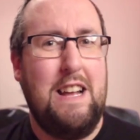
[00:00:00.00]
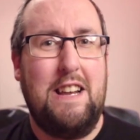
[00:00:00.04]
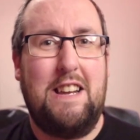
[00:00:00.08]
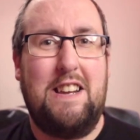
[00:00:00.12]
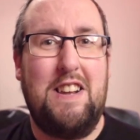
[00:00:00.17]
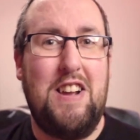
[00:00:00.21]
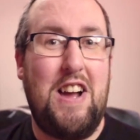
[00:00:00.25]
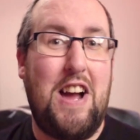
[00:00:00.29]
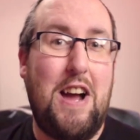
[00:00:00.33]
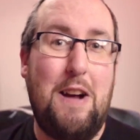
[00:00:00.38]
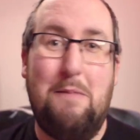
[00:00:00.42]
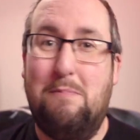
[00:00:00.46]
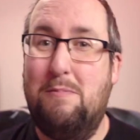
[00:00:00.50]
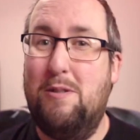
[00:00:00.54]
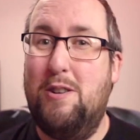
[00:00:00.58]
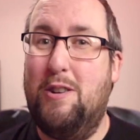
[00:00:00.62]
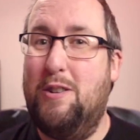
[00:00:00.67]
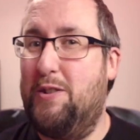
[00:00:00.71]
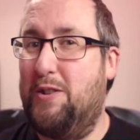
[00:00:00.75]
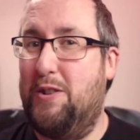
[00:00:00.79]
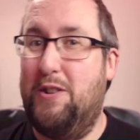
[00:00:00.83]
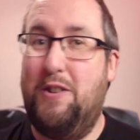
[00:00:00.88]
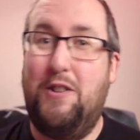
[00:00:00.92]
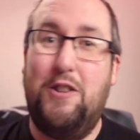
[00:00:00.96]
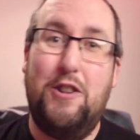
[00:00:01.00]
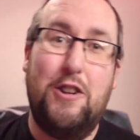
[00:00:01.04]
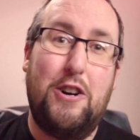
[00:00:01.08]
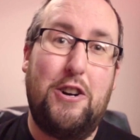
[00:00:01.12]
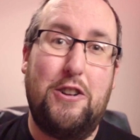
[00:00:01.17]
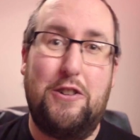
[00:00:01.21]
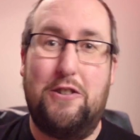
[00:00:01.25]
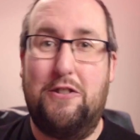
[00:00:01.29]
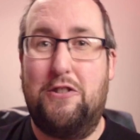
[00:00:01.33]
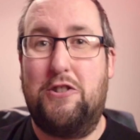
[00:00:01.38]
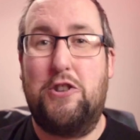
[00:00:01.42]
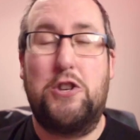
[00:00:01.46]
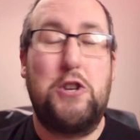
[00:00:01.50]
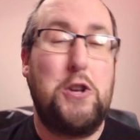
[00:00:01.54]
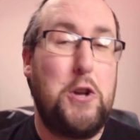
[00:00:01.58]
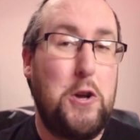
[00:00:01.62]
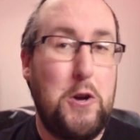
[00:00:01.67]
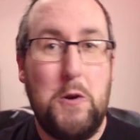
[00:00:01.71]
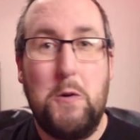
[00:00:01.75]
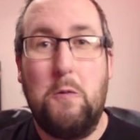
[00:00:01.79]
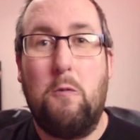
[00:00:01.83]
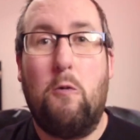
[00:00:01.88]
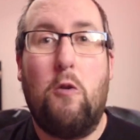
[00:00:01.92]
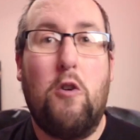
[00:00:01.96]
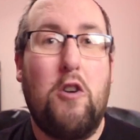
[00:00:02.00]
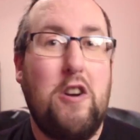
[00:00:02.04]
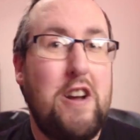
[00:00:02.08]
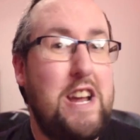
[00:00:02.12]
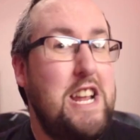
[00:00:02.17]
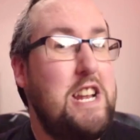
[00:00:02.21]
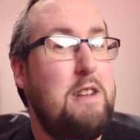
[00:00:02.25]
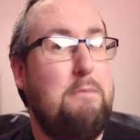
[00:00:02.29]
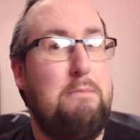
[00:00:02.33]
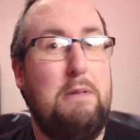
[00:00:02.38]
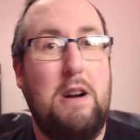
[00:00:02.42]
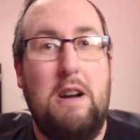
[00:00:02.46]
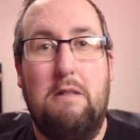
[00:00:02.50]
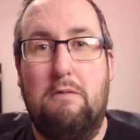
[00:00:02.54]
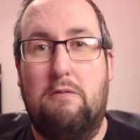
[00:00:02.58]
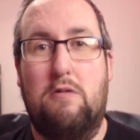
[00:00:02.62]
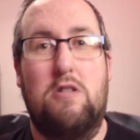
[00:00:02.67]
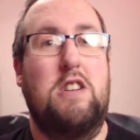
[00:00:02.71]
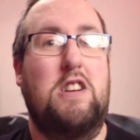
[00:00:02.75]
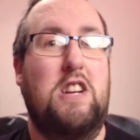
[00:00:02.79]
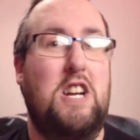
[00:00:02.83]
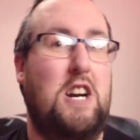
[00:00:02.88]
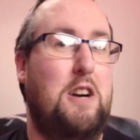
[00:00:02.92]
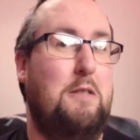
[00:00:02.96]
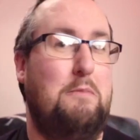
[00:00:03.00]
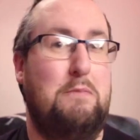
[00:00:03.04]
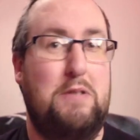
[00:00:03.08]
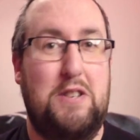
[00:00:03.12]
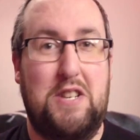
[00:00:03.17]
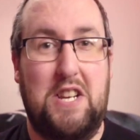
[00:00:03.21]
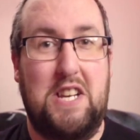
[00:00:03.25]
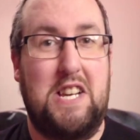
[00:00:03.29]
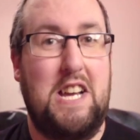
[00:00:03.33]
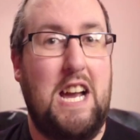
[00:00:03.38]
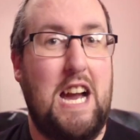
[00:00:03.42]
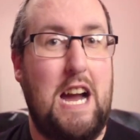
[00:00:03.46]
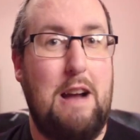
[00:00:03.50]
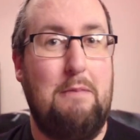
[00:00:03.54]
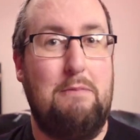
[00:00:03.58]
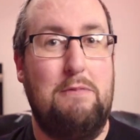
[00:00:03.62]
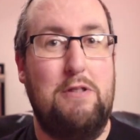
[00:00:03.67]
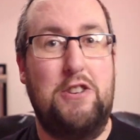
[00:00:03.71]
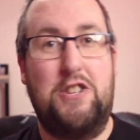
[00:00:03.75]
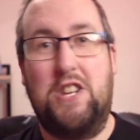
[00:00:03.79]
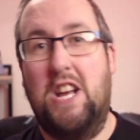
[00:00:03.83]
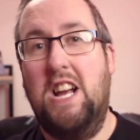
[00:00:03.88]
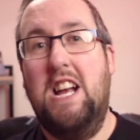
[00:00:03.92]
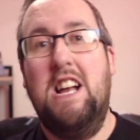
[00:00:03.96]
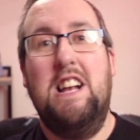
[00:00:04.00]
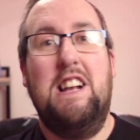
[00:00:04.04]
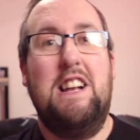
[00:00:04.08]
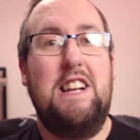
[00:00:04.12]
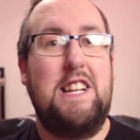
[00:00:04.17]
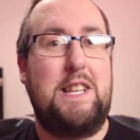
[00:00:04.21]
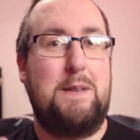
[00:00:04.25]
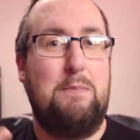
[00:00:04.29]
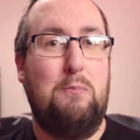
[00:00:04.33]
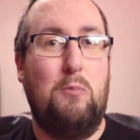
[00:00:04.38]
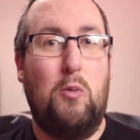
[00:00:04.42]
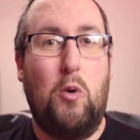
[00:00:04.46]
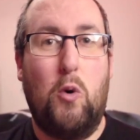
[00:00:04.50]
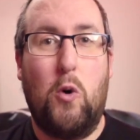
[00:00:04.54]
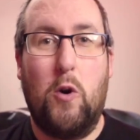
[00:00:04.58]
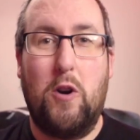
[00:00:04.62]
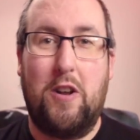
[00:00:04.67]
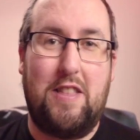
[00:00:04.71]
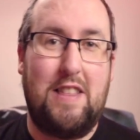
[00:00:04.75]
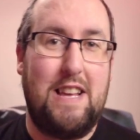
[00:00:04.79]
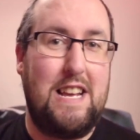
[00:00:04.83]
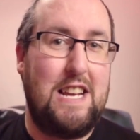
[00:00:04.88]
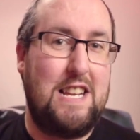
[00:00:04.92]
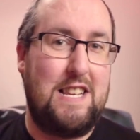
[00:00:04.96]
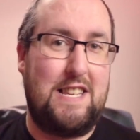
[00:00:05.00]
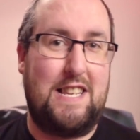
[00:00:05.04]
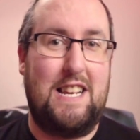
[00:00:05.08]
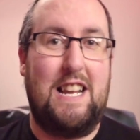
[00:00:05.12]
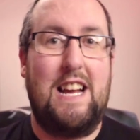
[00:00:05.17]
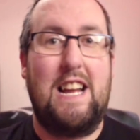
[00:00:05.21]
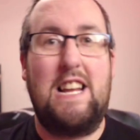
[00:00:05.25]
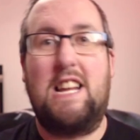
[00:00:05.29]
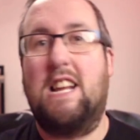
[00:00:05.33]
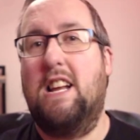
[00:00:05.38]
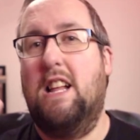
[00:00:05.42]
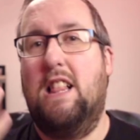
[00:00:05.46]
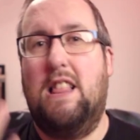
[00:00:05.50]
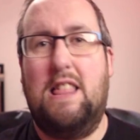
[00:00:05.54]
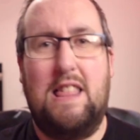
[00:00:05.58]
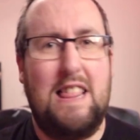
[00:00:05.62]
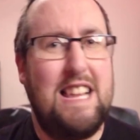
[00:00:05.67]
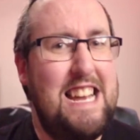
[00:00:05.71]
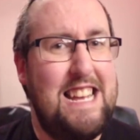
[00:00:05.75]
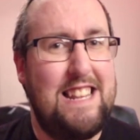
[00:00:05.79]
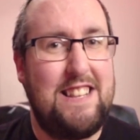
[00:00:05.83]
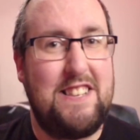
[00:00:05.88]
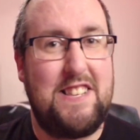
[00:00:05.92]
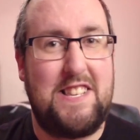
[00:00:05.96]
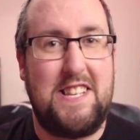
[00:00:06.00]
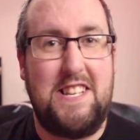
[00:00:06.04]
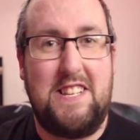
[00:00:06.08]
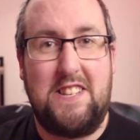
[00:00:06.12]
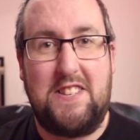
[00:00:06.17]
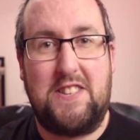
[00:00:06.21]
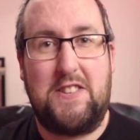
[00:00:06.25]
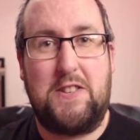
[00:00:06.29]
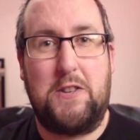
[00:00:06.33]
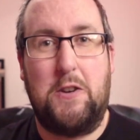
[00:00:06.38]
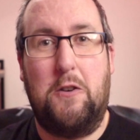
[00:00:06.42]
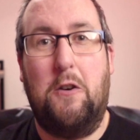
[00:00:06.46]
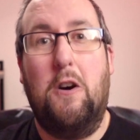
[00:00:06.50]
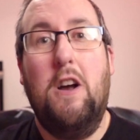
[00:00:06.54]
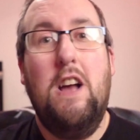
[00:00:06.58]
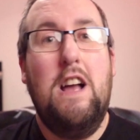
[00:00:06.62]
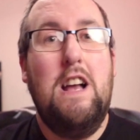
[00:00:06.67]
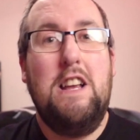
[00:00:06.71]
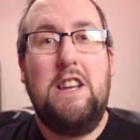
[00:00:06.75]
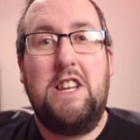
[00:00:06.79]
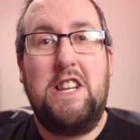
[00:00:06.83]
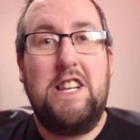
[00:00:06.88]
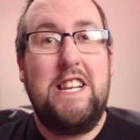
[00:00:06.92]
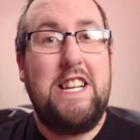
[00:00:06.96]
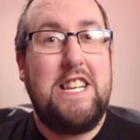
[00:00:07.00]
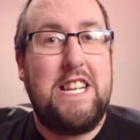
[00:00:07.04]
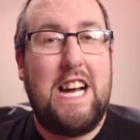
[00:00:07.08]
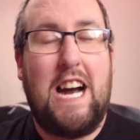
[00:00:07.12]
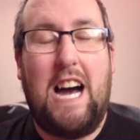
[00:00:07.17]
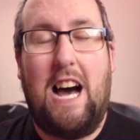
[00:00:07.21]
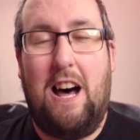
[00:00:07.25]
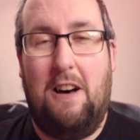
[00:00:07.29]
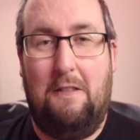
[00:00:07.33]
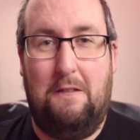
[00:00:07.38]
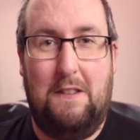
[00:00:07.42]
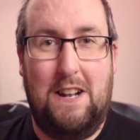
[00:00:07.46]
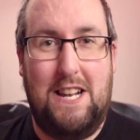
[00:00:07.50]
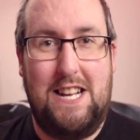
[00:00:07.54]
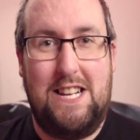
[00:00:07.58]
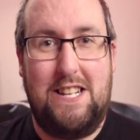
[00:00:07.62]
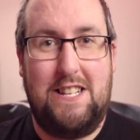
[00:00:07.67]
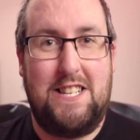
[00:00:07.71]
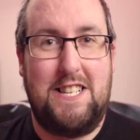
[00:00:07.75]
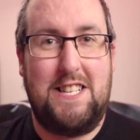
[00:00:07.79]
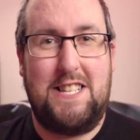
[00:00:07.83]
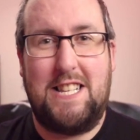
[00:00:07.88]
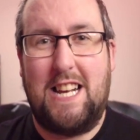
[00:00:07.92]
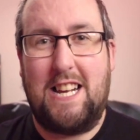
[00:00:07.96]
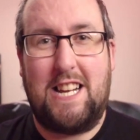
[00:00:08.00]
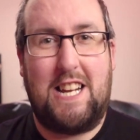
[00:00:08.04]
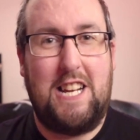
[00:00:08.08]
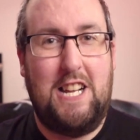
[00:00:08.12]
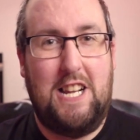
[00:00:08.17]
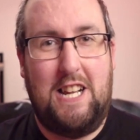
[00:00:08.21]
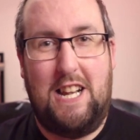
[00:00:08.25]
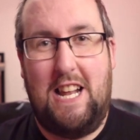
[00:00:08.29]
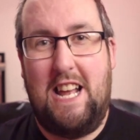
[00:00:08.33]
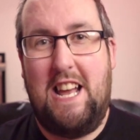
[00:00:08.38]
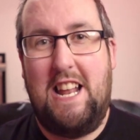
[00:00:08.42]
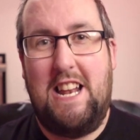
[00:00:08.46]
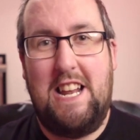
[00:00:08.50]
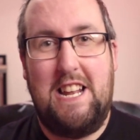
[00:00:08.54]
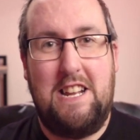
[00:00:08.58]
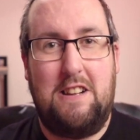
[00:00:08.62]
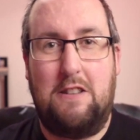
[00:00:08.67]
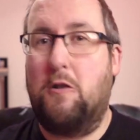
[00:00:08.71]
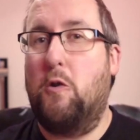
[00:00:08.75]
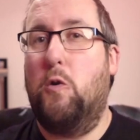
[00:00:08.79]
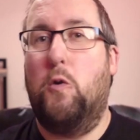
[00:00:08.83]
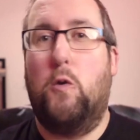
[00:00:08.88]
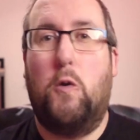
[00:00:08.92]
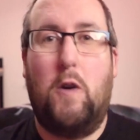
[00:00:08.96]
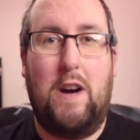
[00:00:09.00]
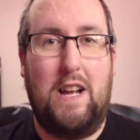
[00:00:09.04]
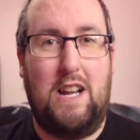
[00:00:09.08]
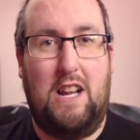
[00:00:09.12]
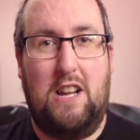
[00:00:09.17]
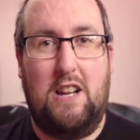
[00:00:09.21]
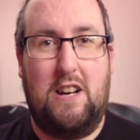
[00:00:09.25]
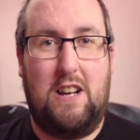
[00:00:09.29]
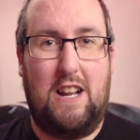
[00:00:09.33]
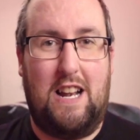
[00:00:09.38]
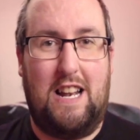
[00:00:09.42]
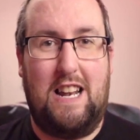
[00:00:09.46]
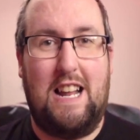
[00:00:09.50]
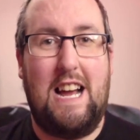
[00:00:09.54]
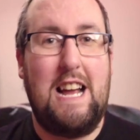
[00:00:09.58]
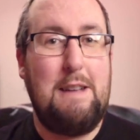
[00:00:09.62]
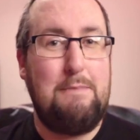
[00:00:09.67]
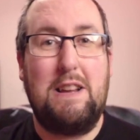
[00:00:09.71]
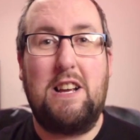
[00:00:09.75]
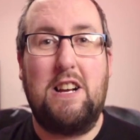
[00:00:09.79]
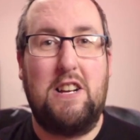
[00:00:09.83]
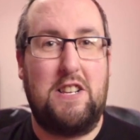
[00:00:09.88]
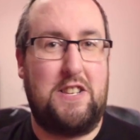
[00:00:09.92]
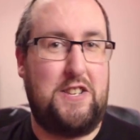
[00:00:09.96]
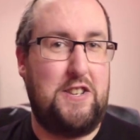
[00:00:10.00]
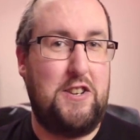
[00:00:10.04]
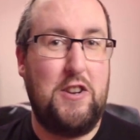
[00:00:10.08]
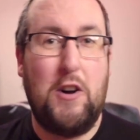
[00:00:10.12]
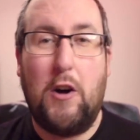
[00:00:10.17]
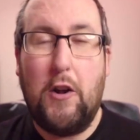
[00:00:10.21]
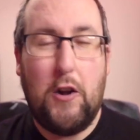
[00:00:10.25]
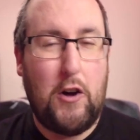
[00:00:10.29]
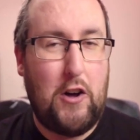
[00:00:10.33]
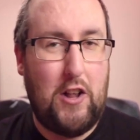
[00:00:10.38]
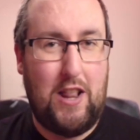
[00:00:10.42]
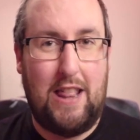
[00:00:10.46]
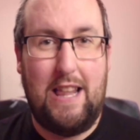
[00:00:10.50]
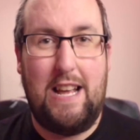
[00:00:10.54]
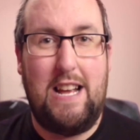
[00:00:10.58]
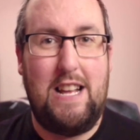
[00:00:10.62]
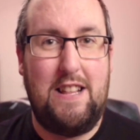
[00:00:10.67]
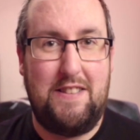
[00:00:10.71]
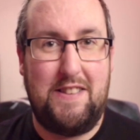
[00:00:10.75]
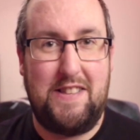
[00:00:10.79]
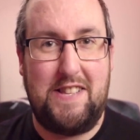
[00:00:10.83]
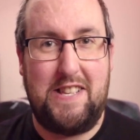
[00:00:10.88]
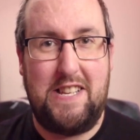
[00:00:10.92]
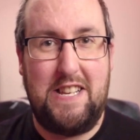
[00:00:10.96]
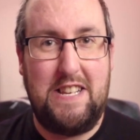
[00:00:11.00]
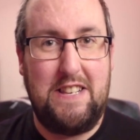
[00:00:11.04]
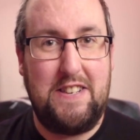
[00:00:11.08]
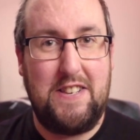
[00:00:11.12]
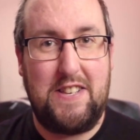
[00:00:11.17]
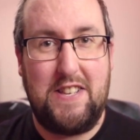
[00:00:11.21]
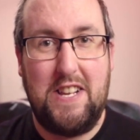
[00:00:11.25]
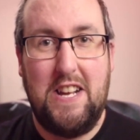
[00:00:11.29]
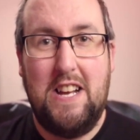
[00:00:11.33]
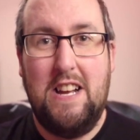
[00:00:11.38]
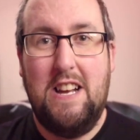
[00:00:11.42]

Cameras, not too worried about where it comes to cameras. It's more things like lenses. So you need to have lenses that can let in quite a lot of light, because not all lenses